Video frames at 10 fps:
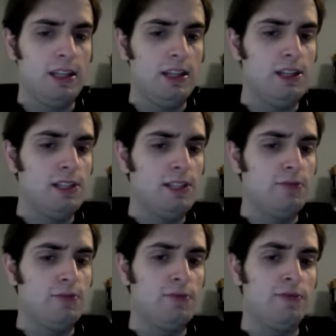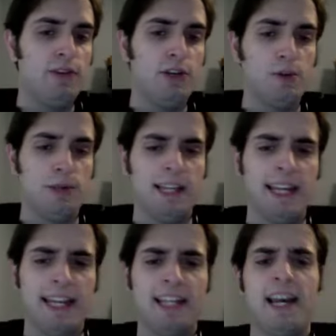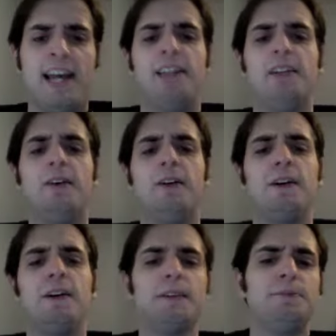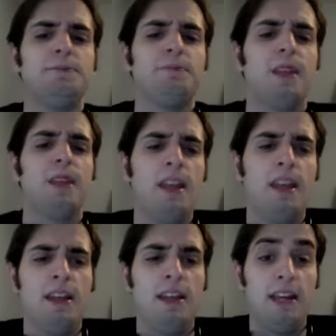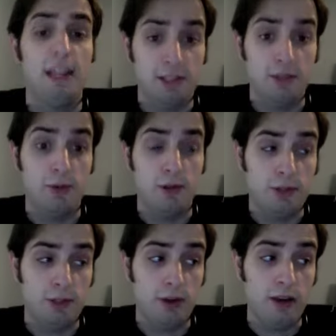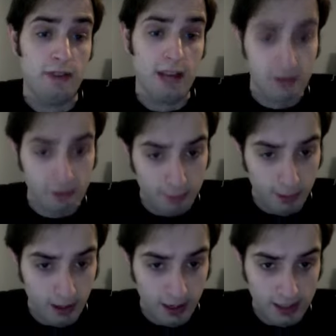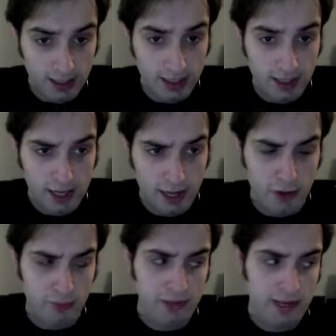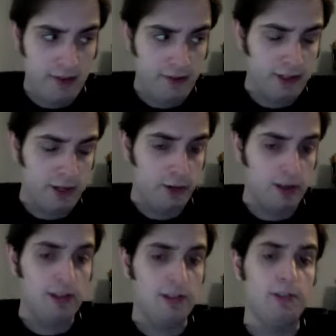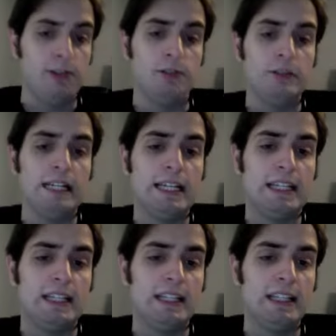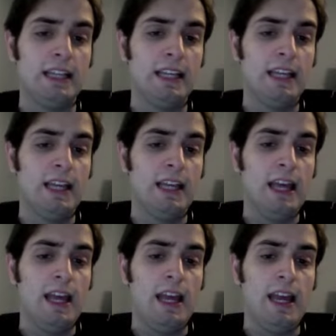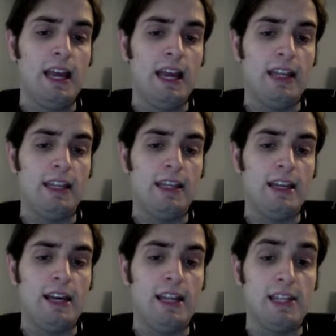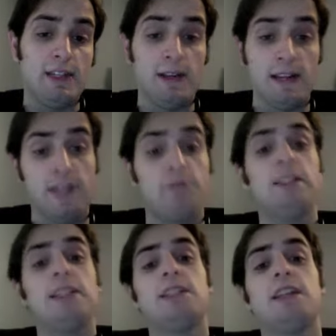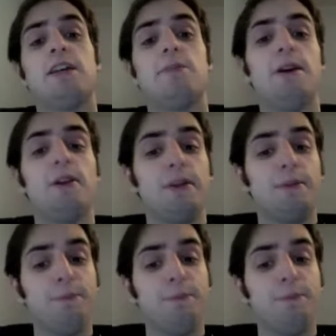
this review is getting kind of long. It is the worst shoe I've ever bought. I hope never to own another shoe like it. And that's all I can really say about it.